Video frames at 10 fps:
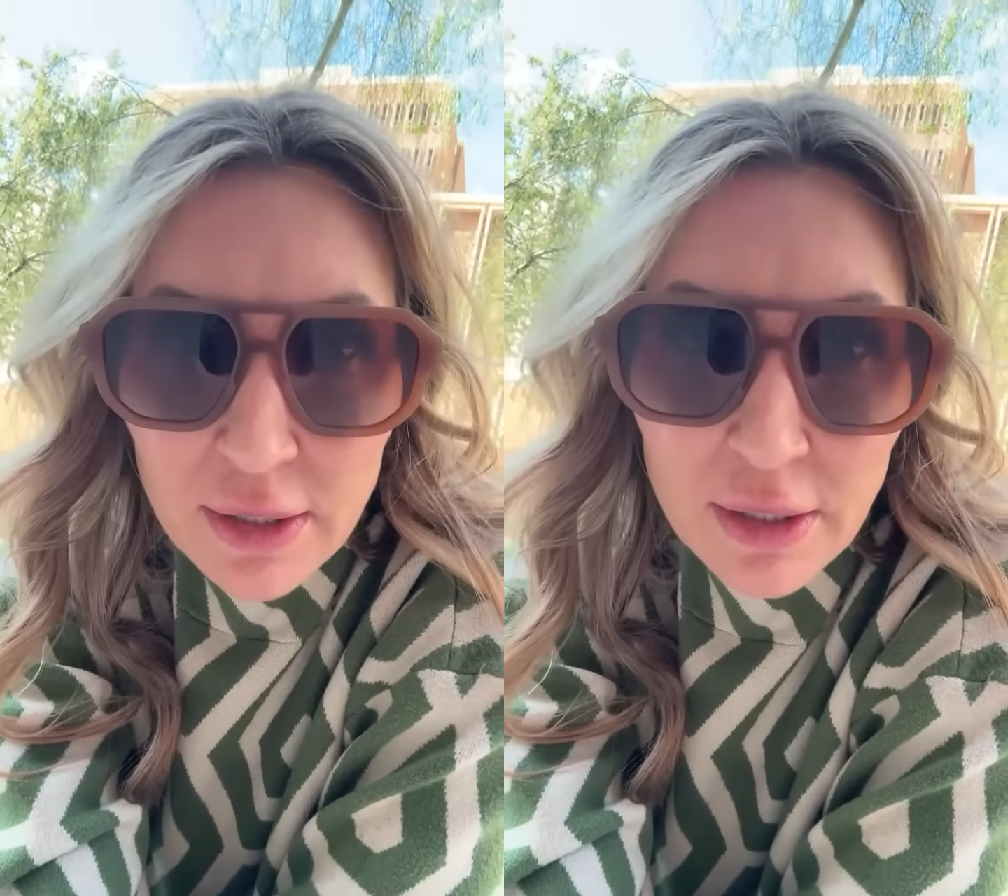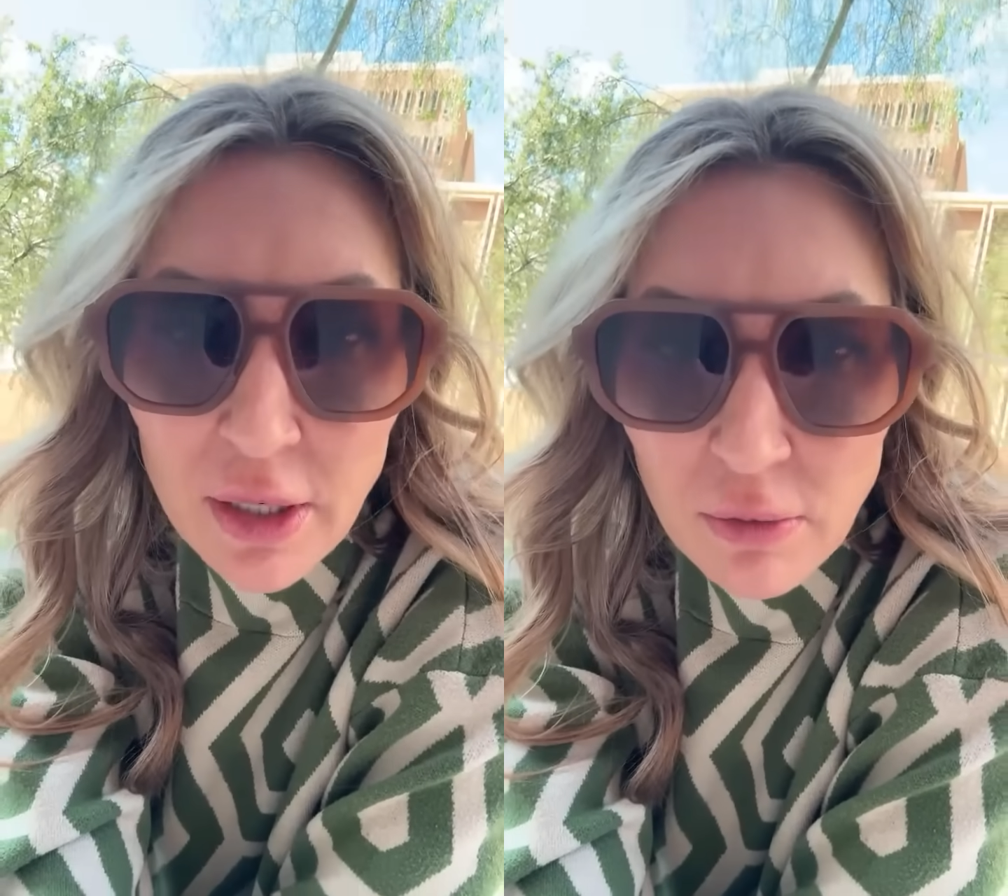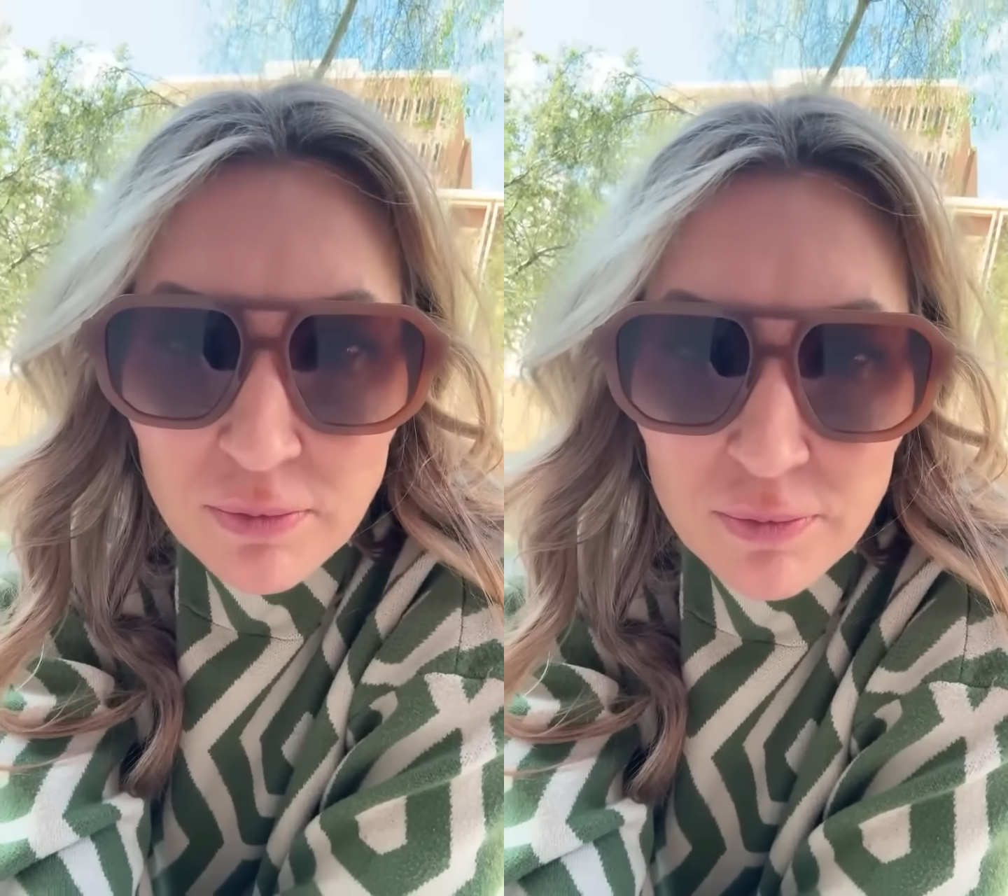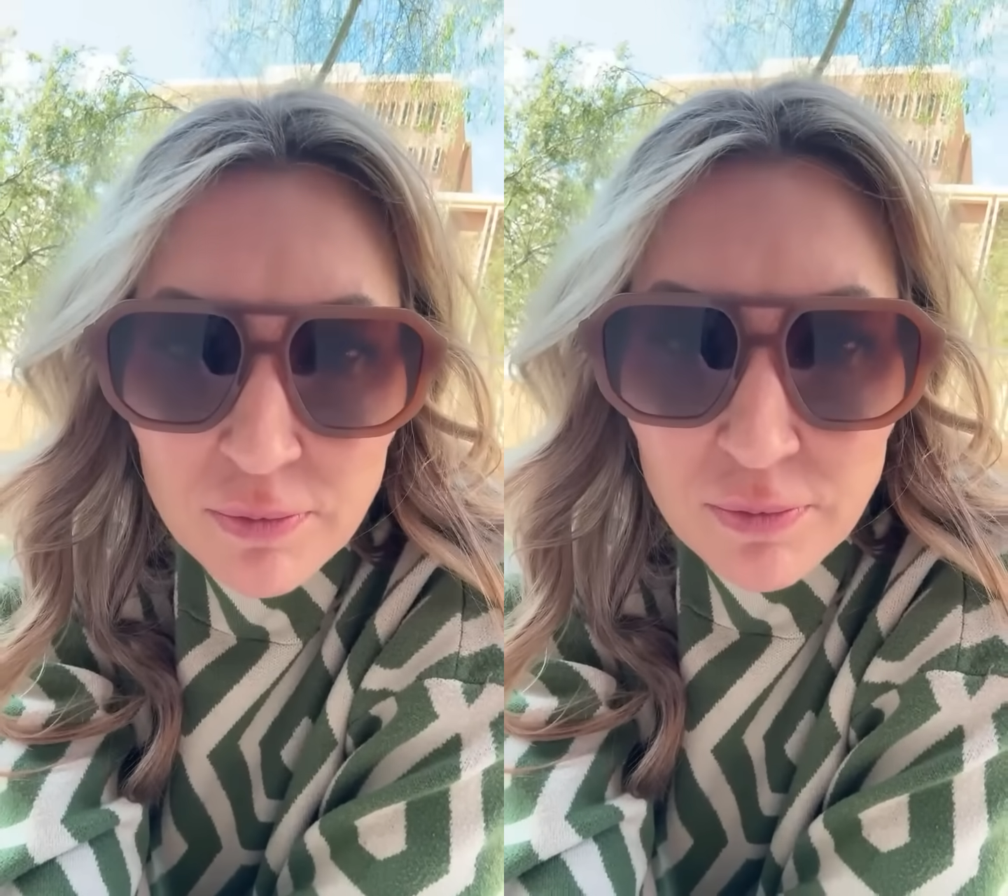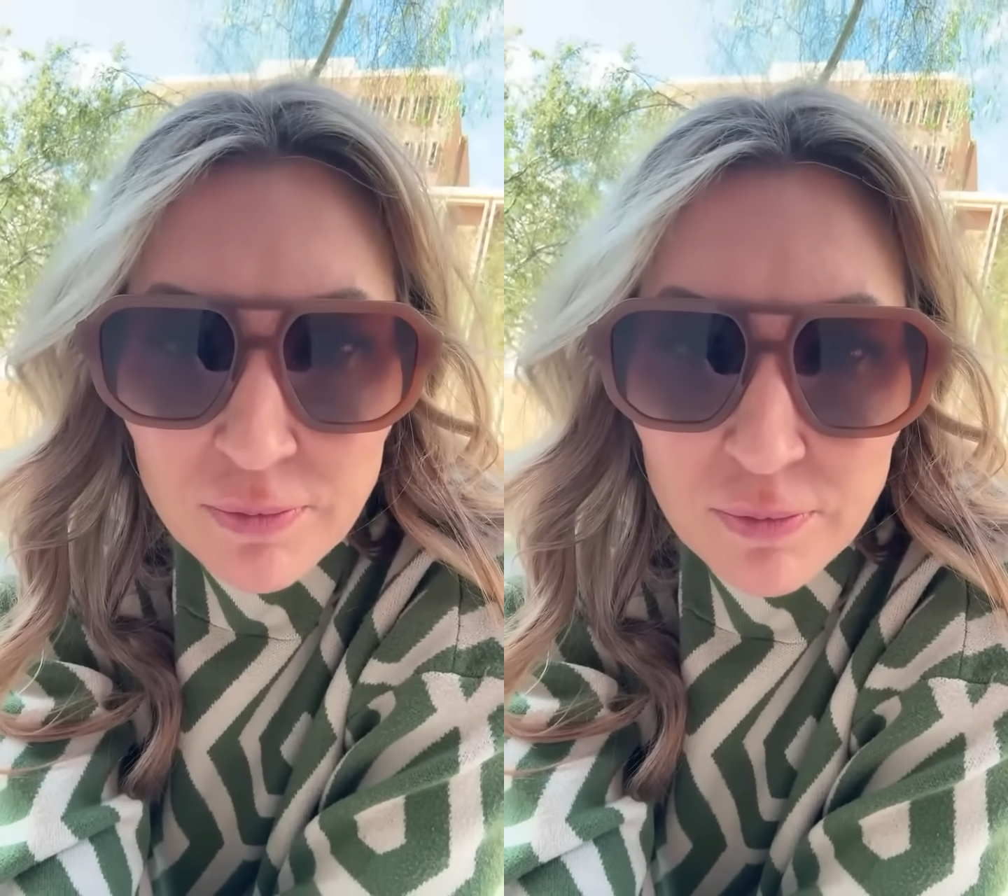you know,
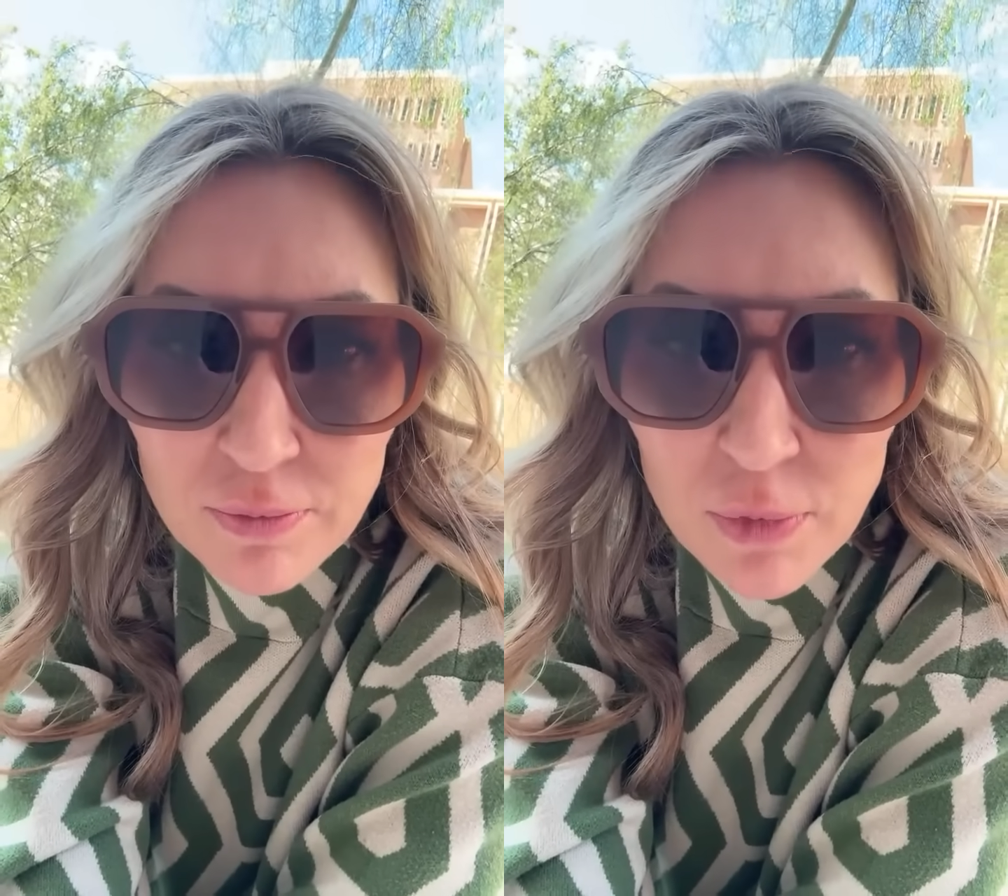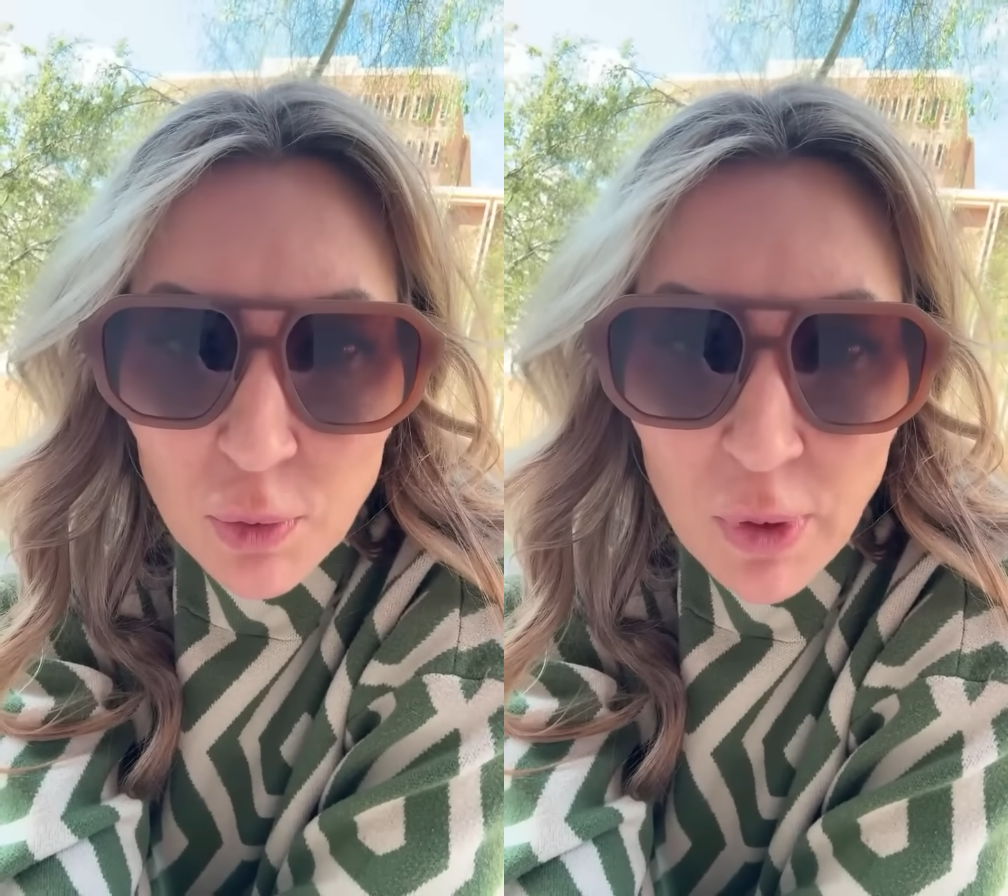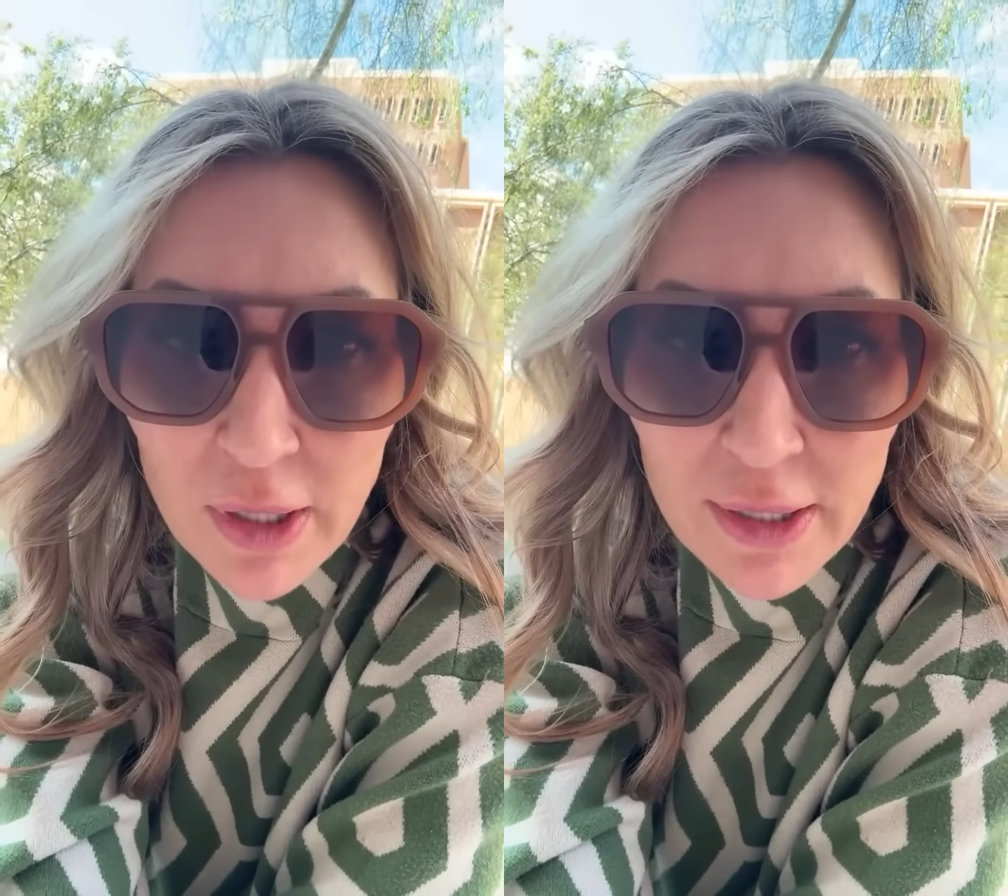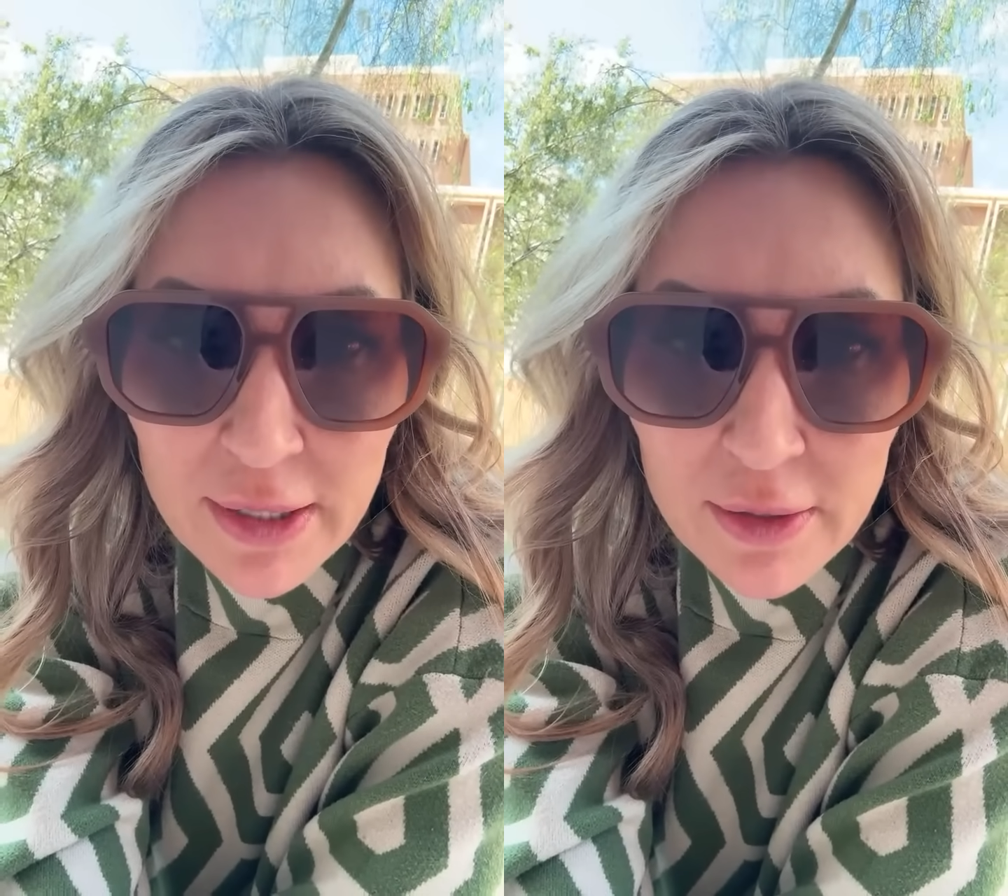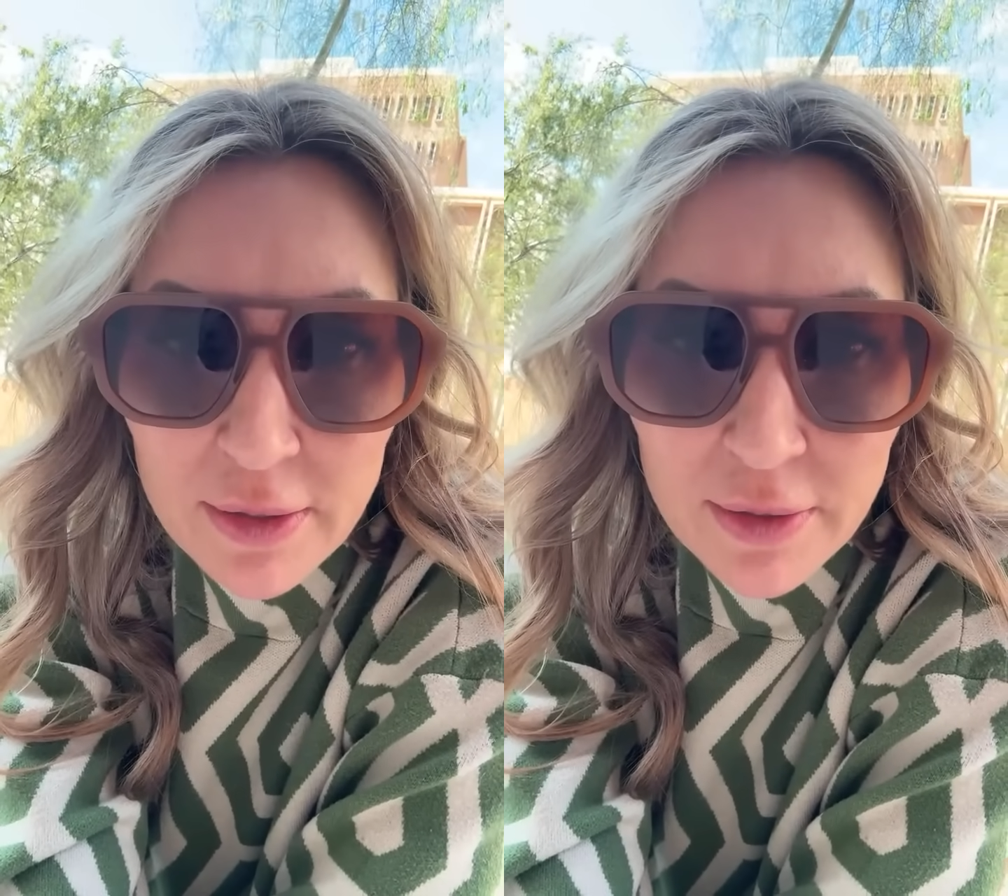wearing
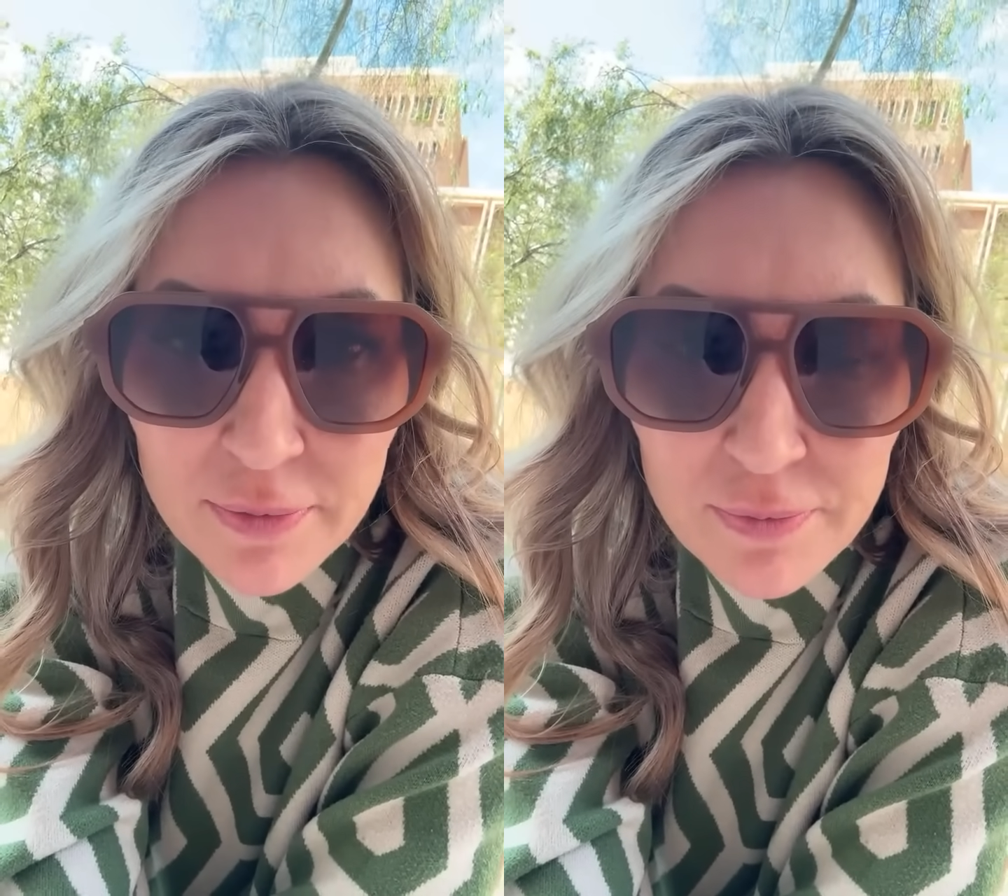heels